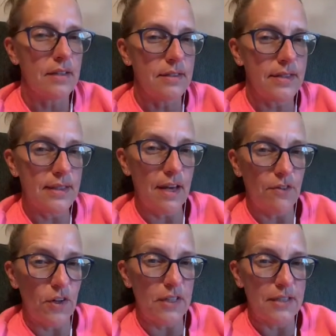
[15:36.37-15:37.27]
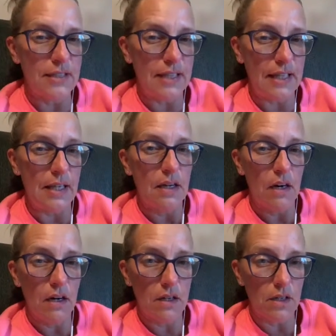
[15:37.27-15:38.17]
does not fall into the
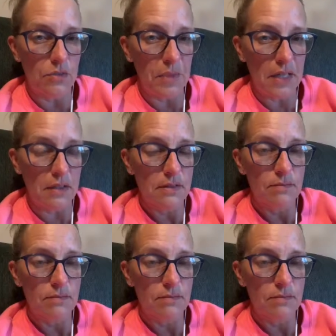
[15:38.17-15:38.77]
hunk of meat,